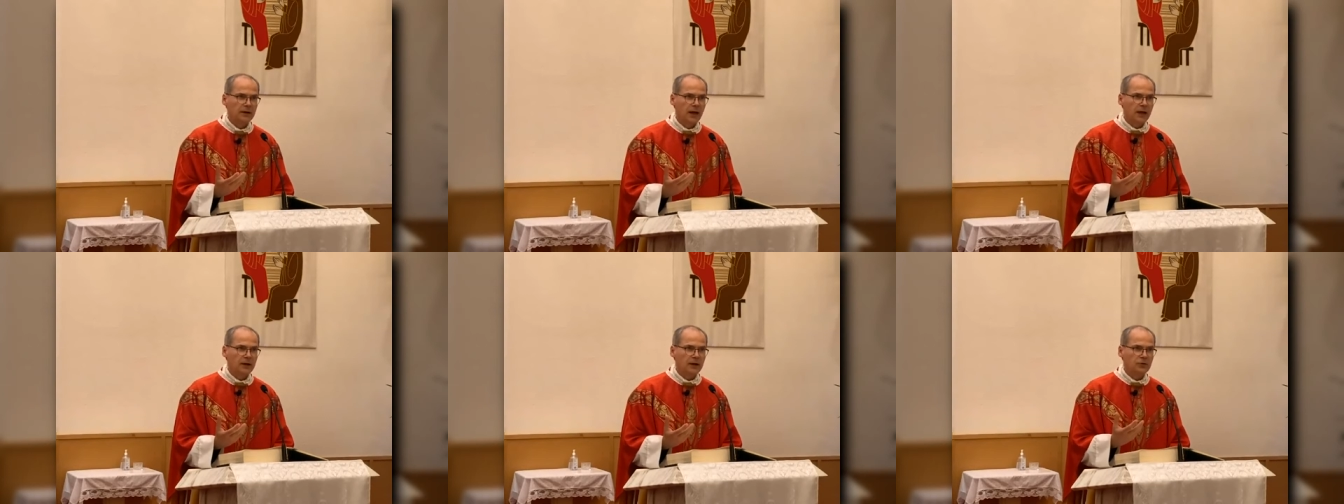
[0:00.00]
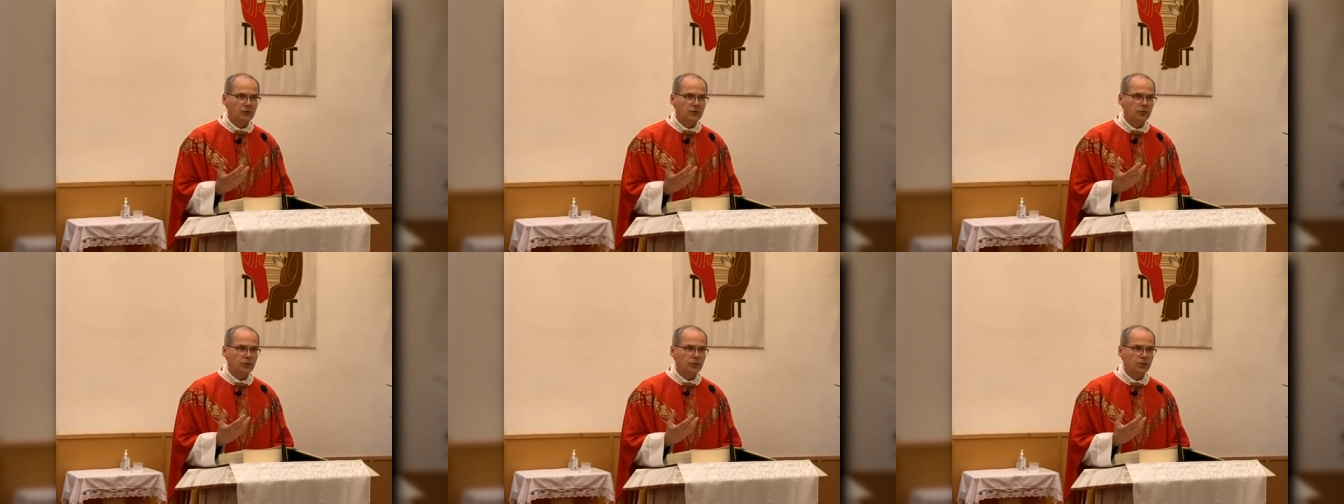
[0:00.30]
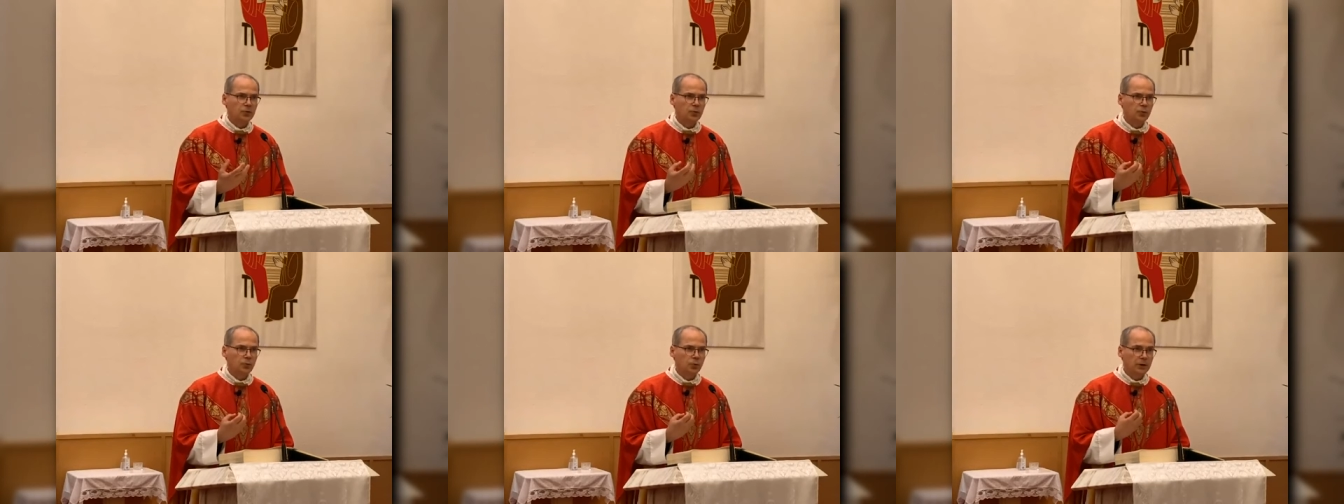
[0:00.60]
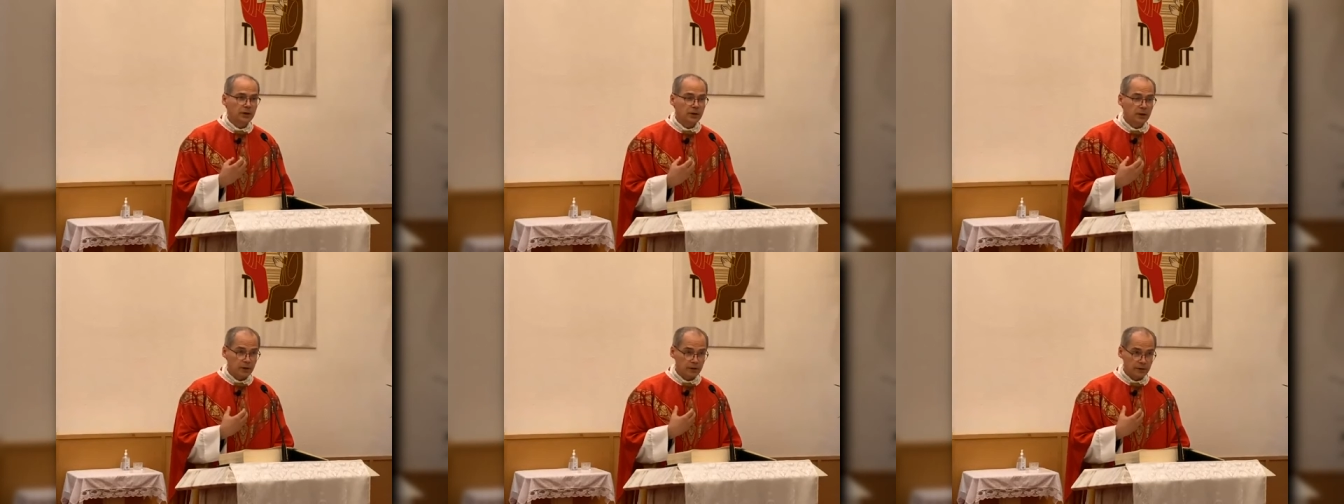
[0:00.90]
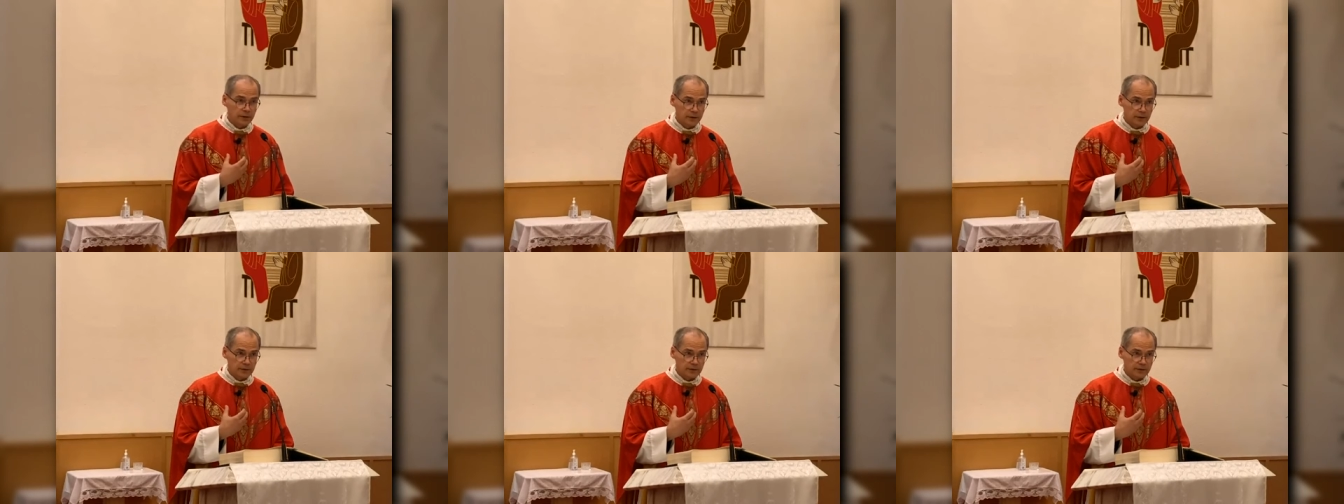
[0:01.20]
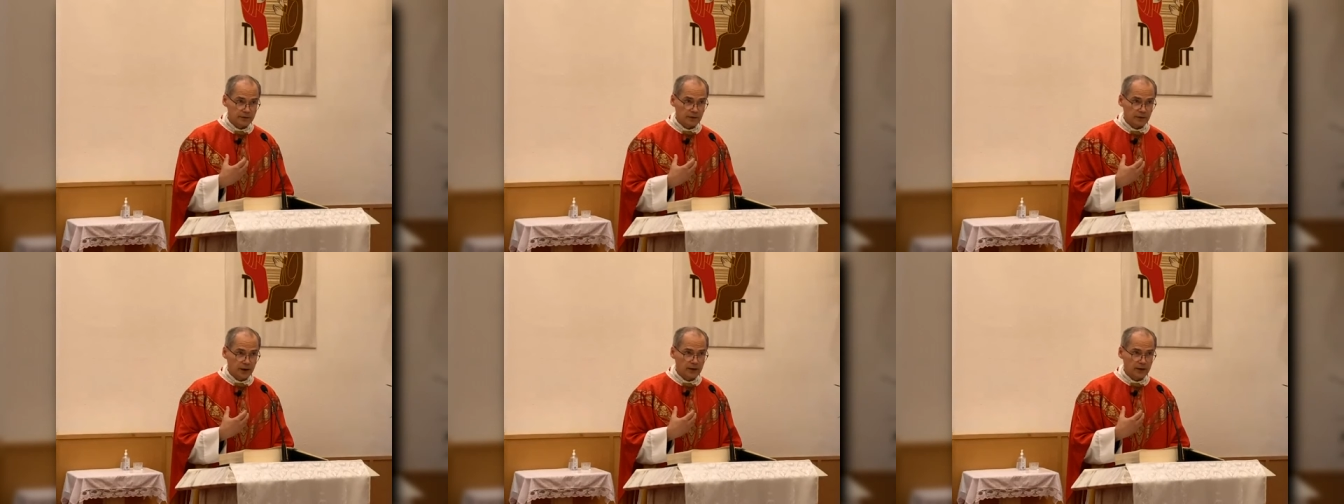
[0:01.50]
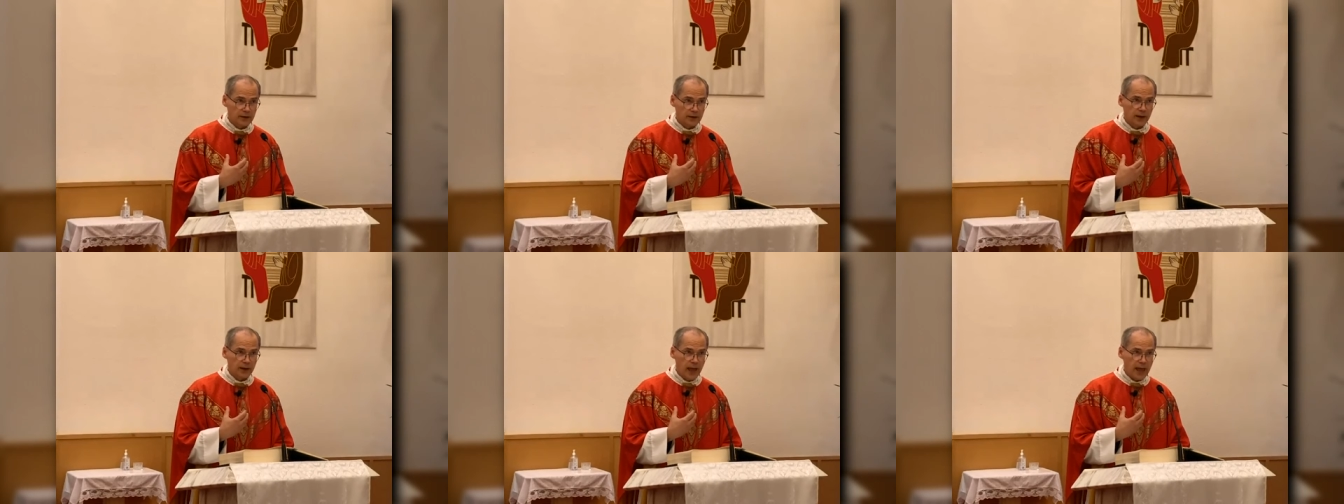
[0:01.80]
And we are this
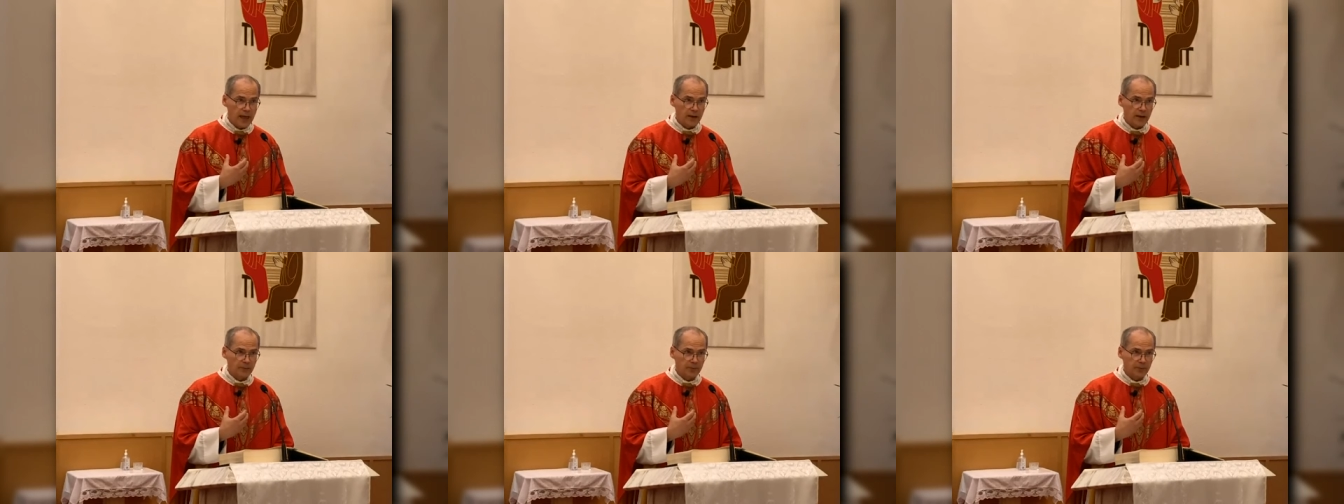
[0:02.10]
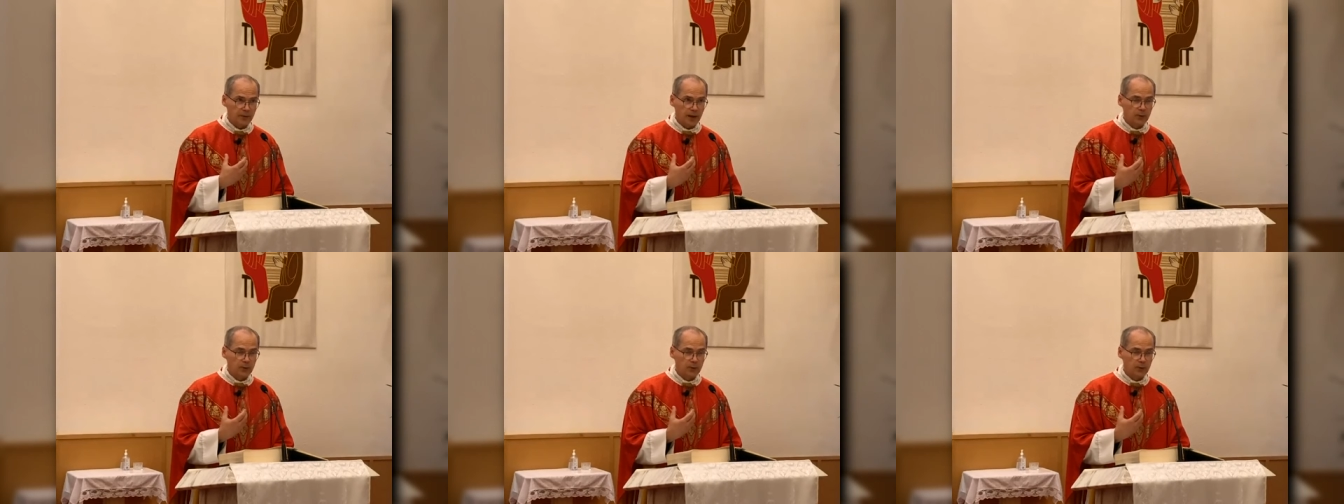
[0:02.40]
lamp,